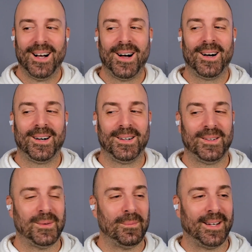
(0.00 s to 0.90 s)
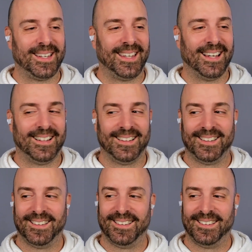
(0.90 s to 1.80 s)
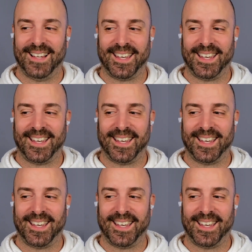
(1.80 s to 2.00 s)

oh my god. I